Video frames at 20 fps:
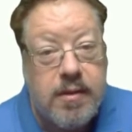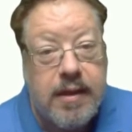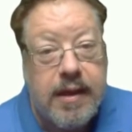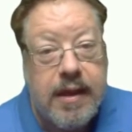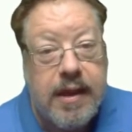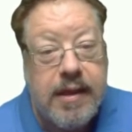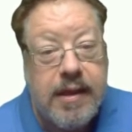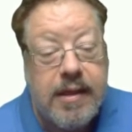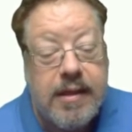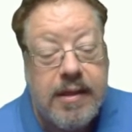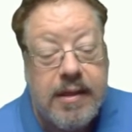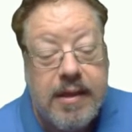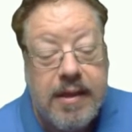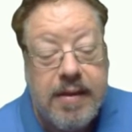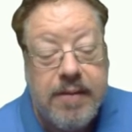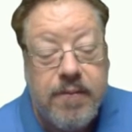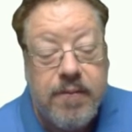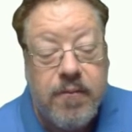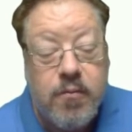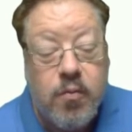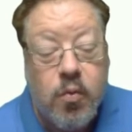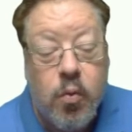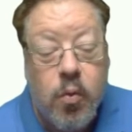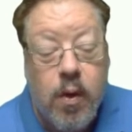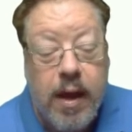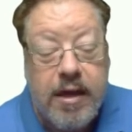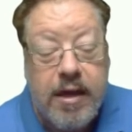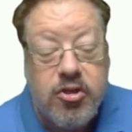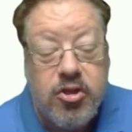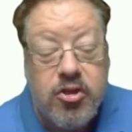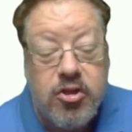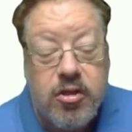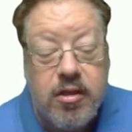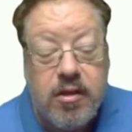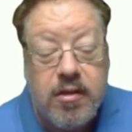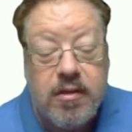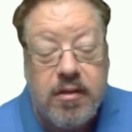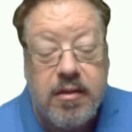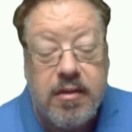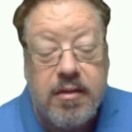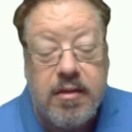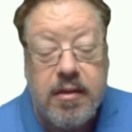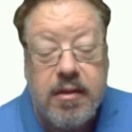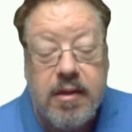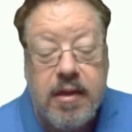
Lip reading: in the questions